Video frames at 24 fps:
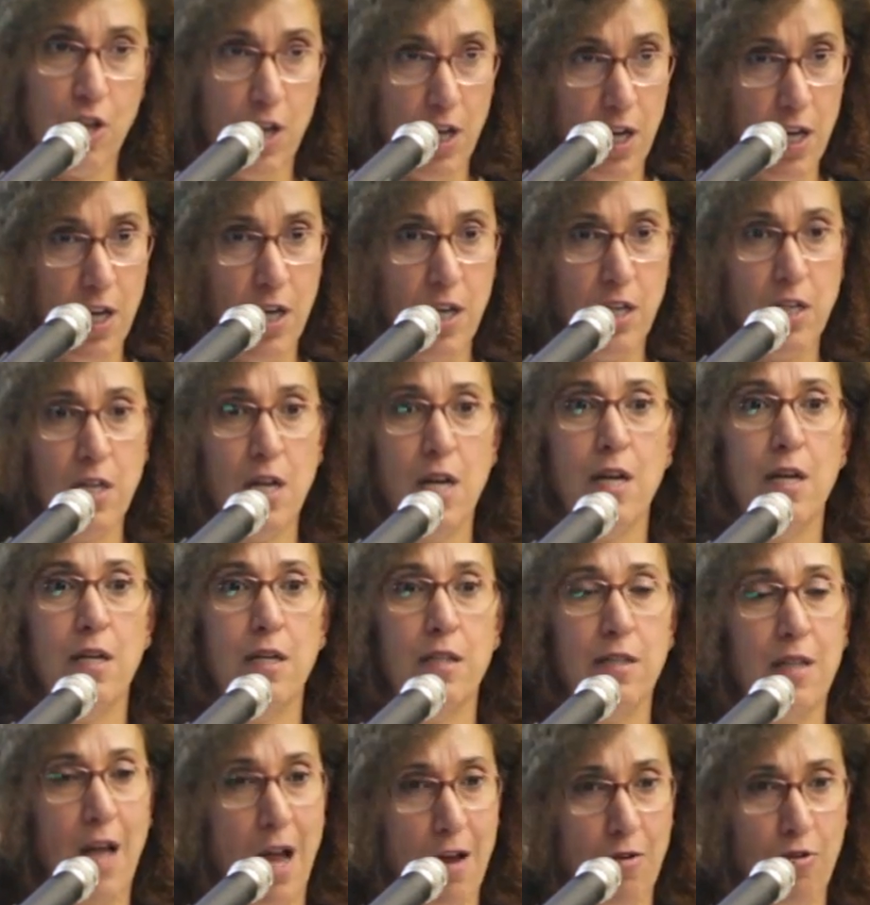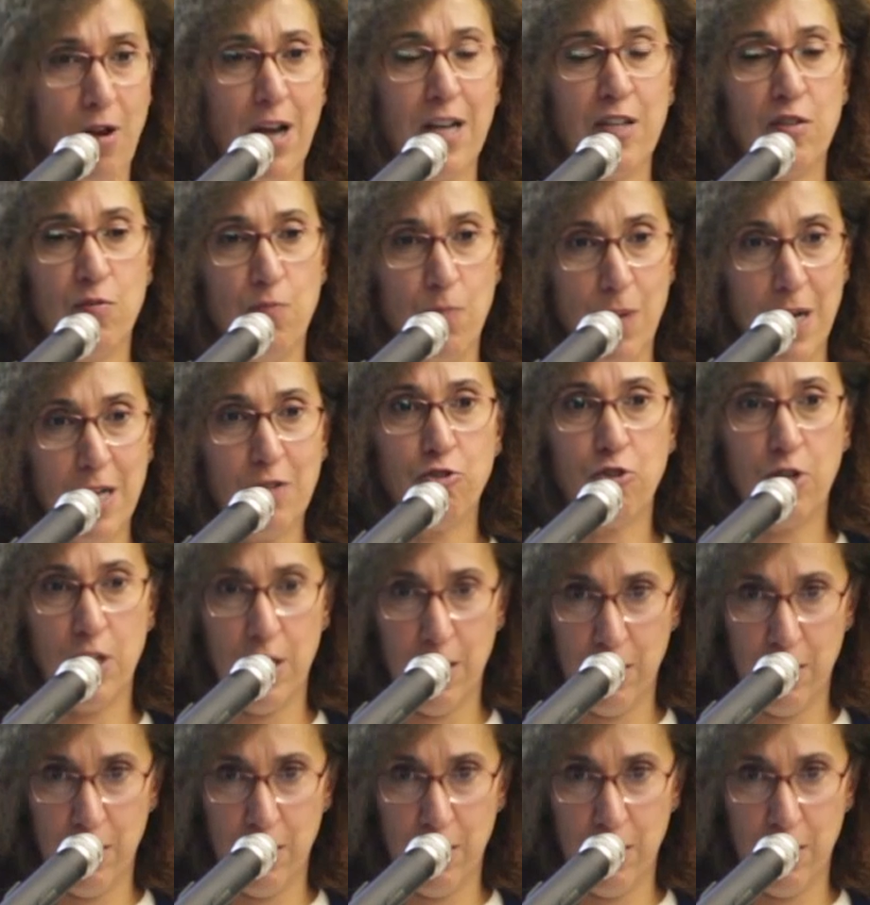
in direct military